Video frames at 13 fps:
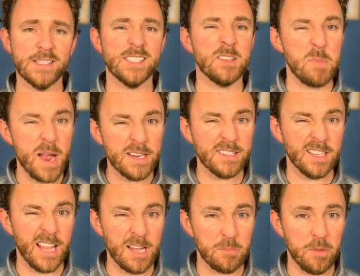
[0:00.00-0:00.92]
Smash the
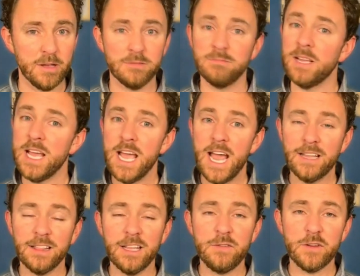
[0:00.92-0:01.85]
like button and
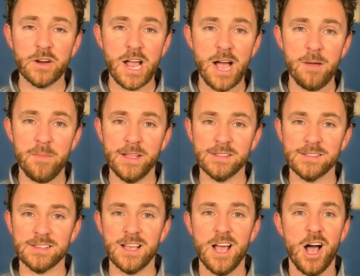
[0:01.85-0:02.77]
leave your comments